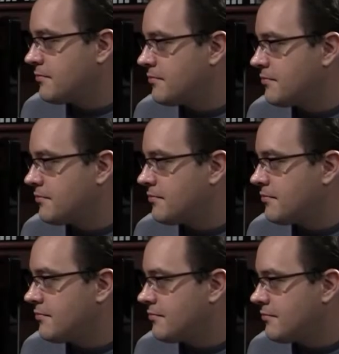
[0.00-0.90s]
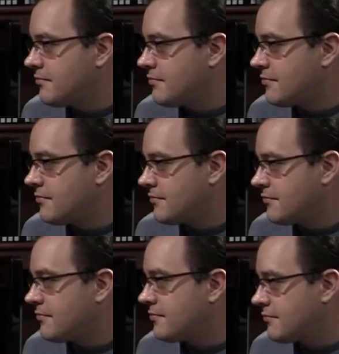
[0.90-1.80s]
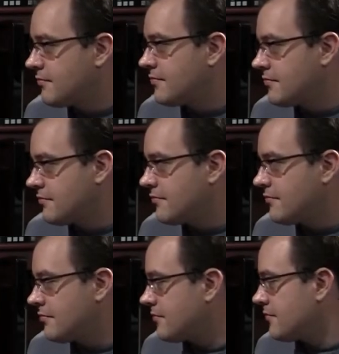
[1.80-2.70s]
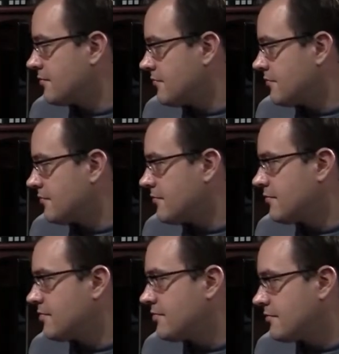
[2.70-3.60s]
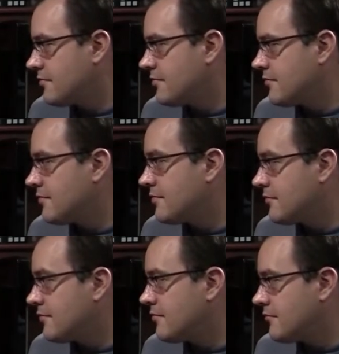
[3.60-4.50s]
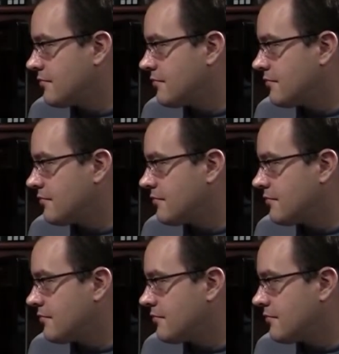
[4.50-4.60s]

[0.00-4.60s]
(not speaking)